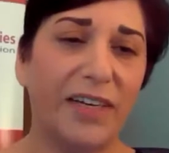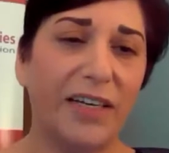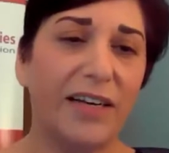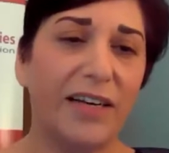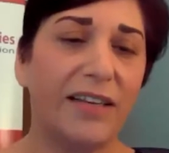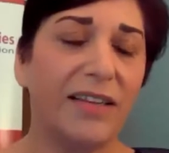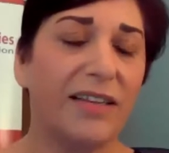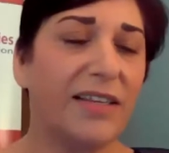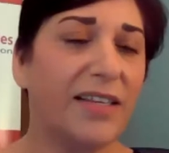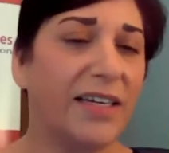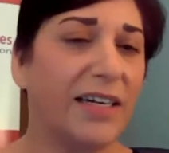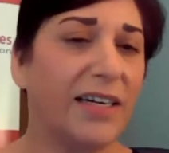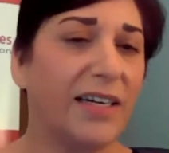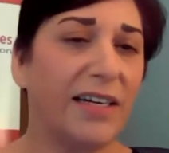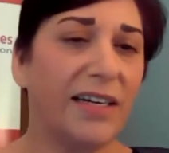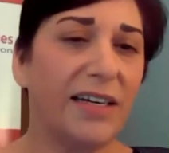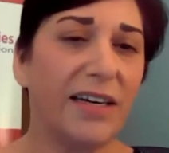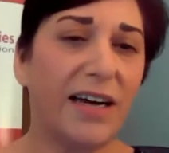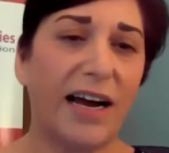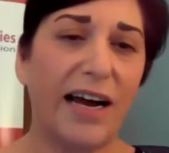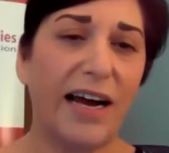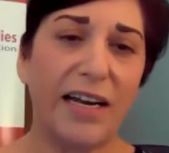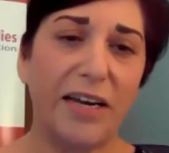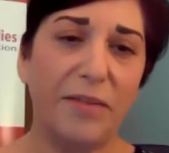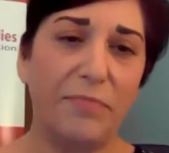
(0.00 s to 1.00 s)
the
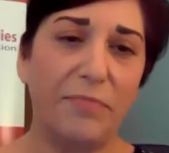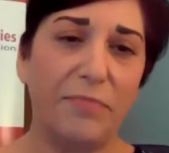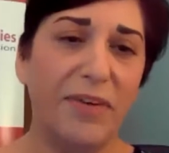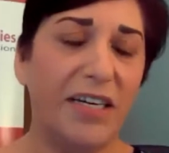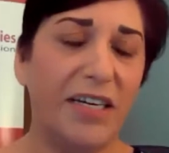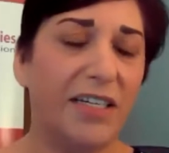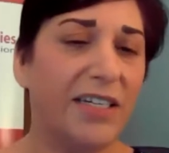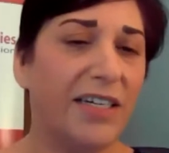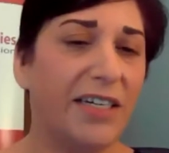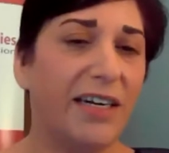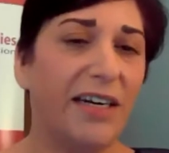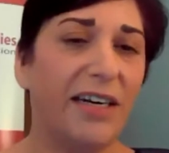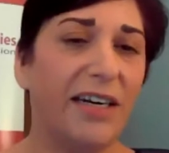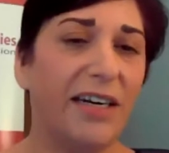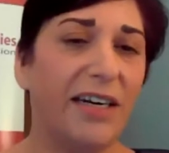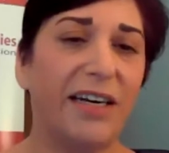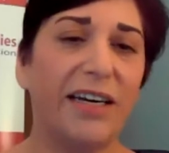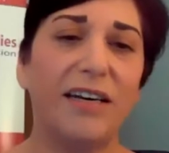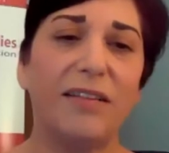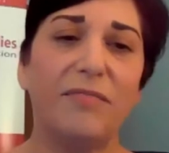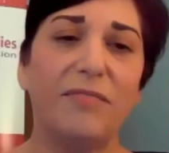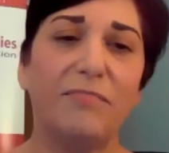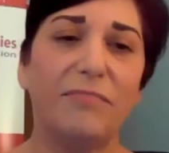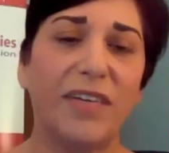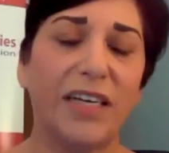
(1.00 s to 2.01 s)
IEP
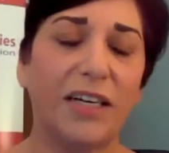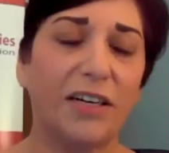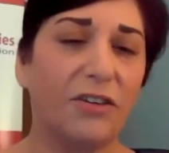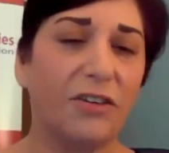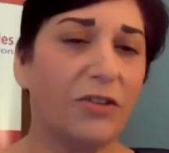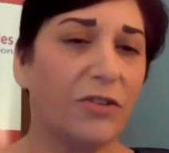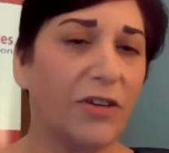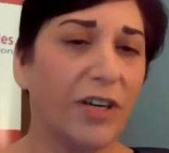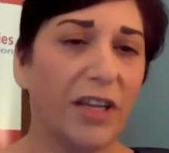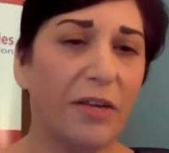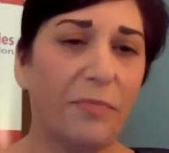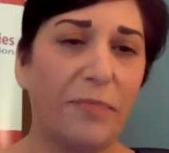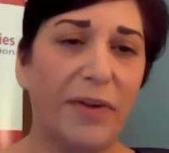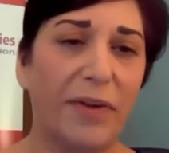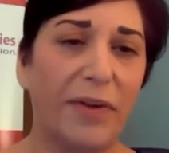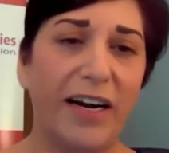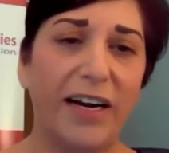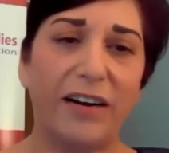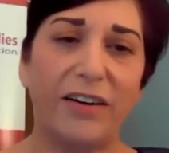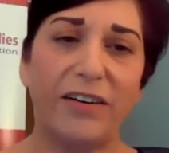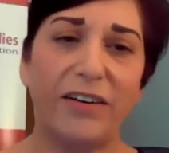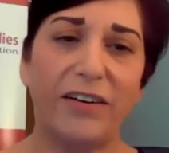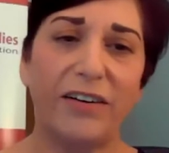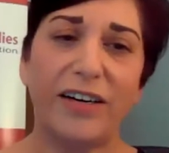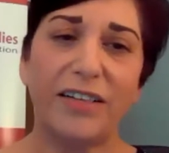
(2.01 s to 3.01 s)
team, including the
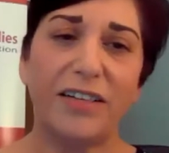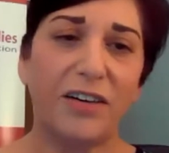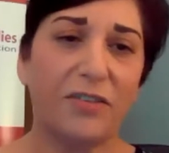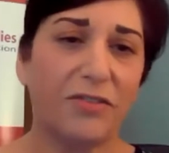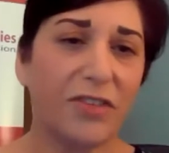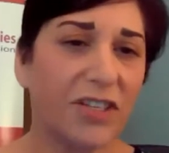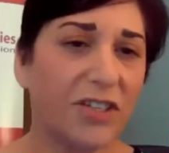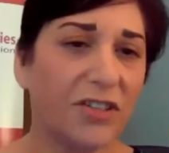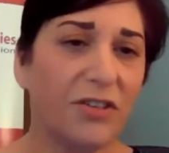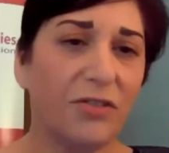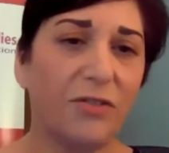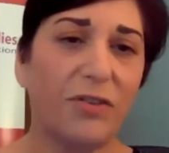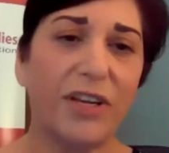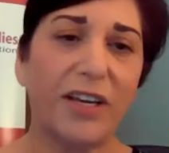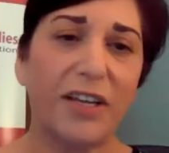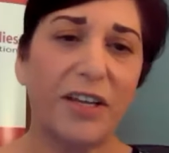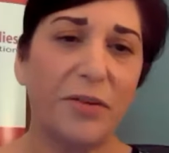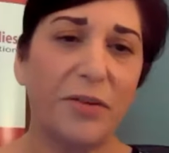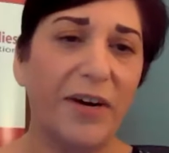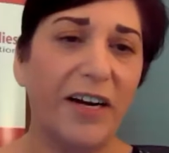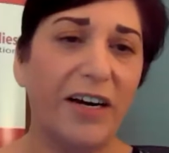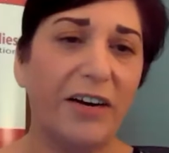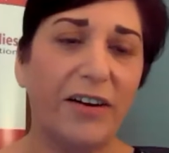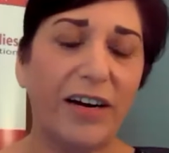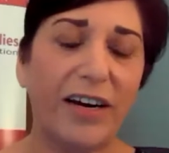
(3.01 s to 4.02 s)
parent, the school and the
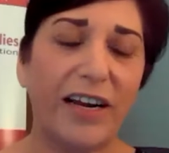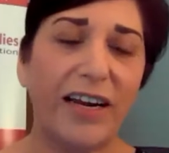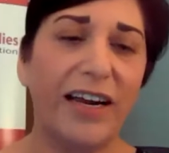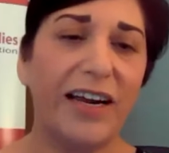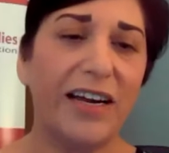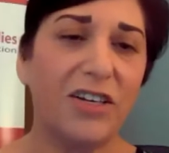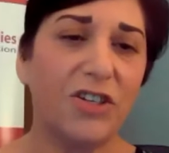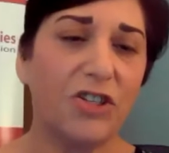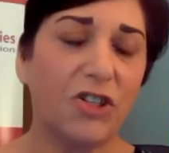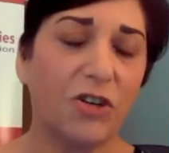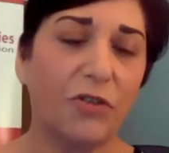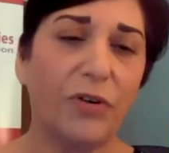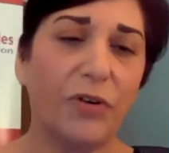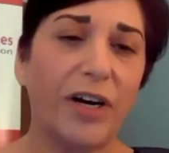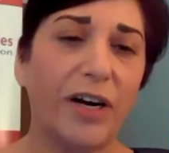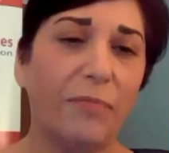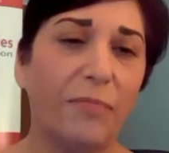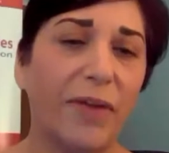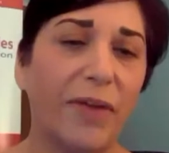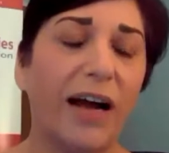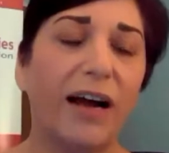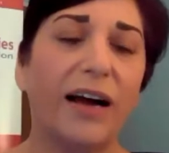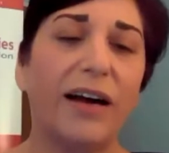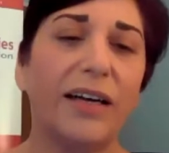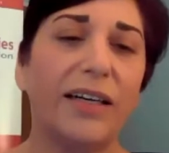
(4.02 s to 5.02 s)
parent can't agree
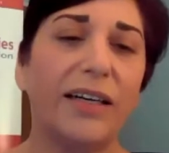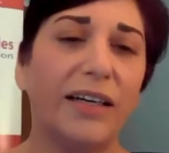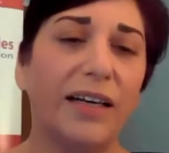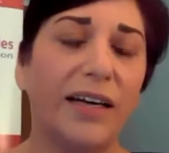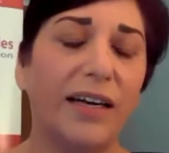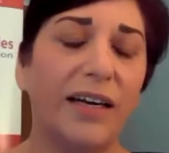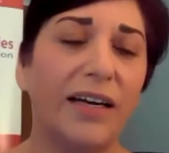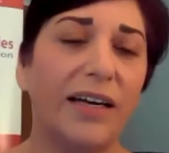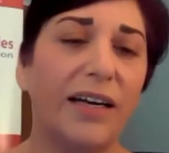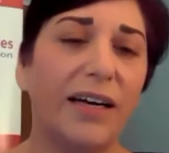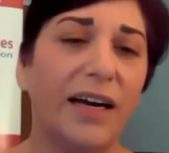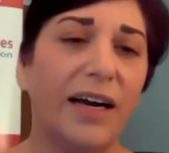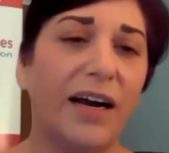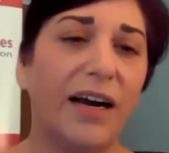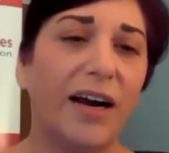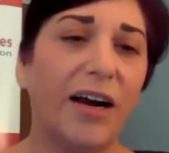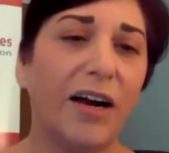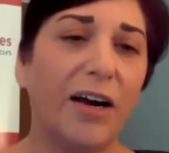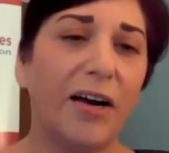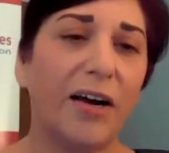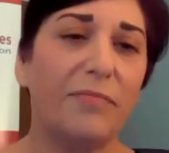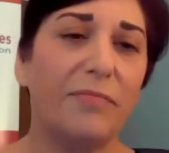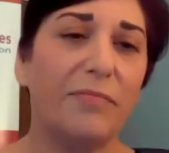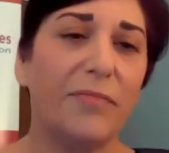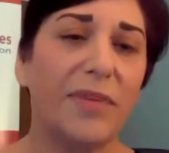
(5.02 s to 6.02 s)
upon,
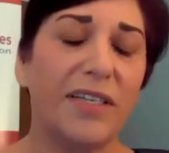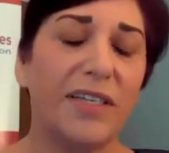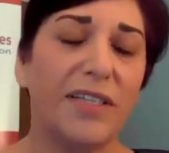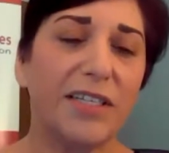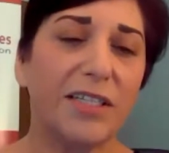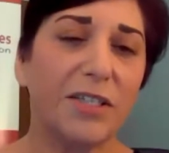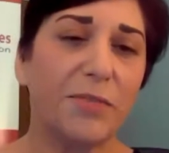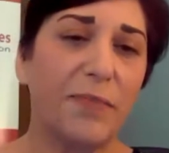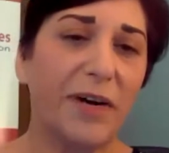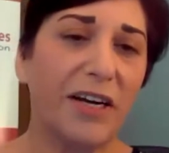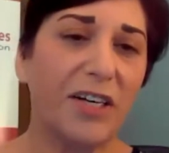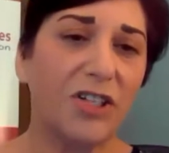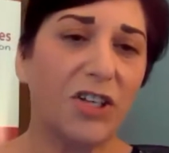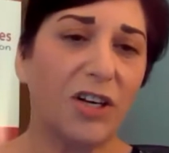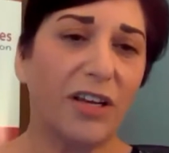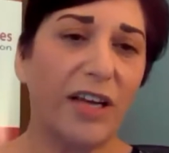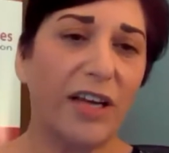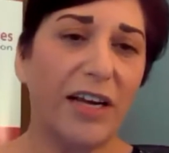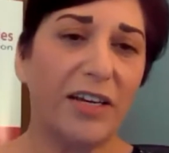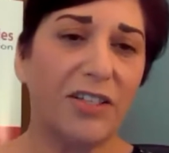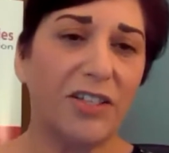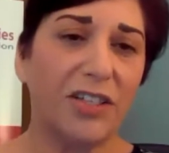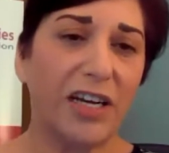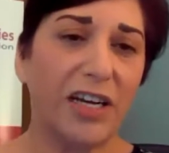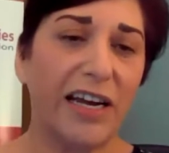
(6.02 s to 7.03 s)
the Special
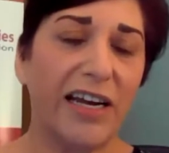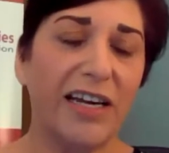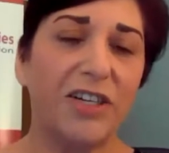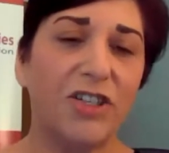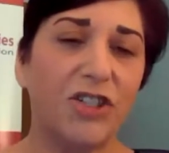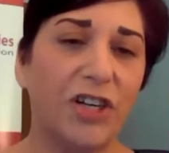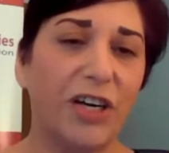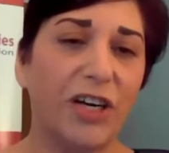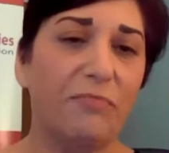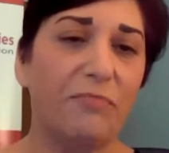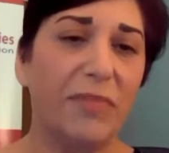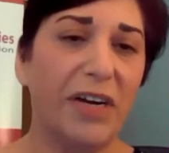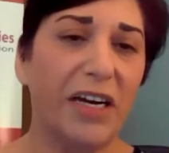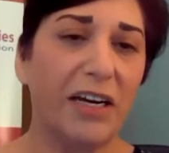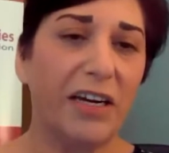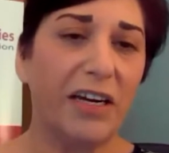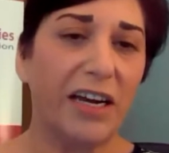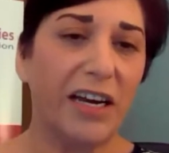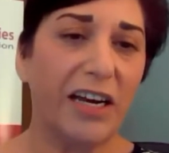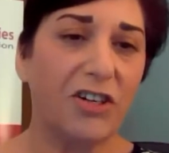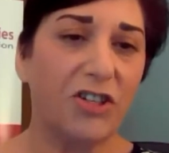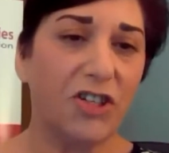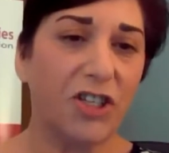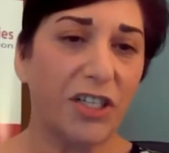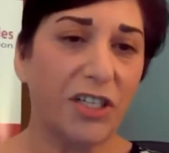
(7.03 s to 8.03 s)
Education
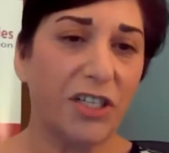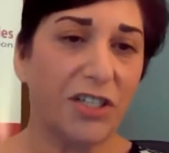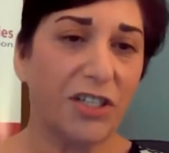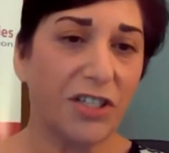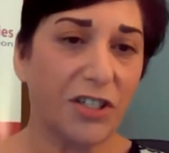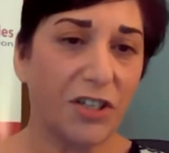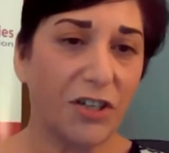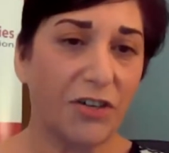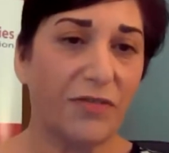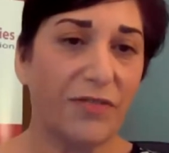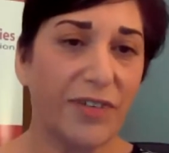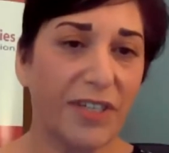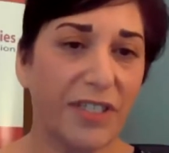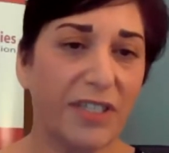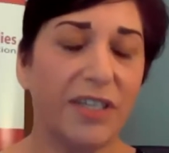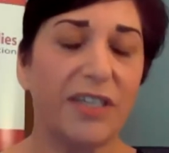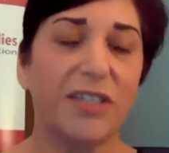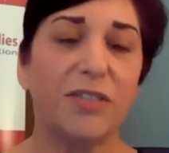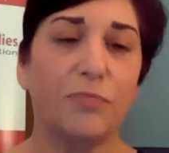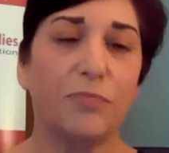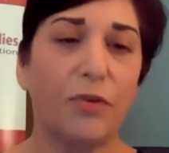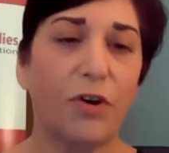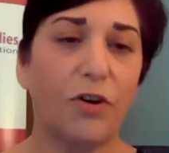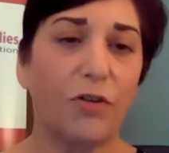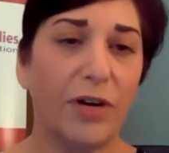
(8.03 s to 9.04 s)
Mediation
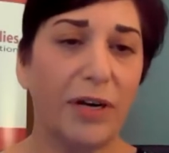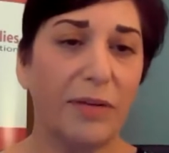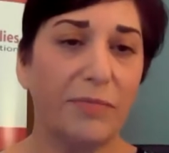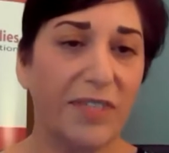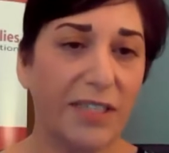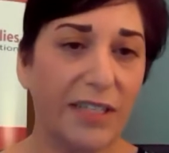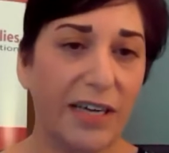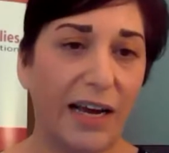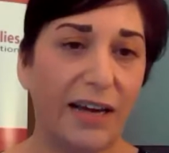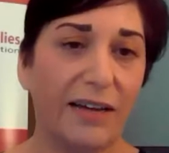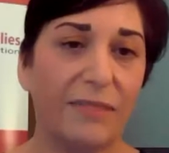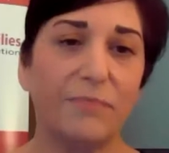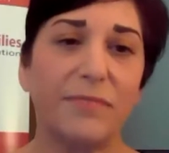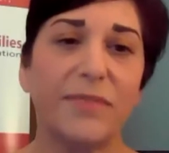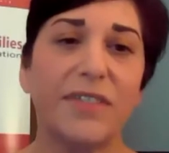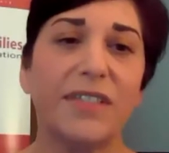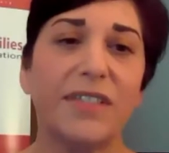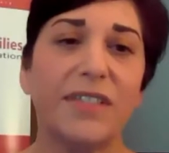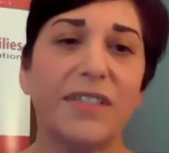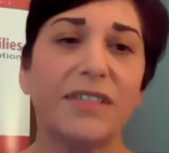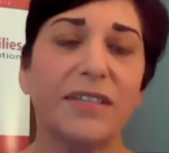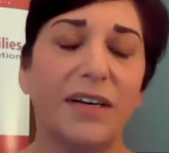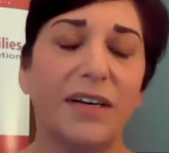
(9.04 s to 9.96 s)
Services Program, SEMS,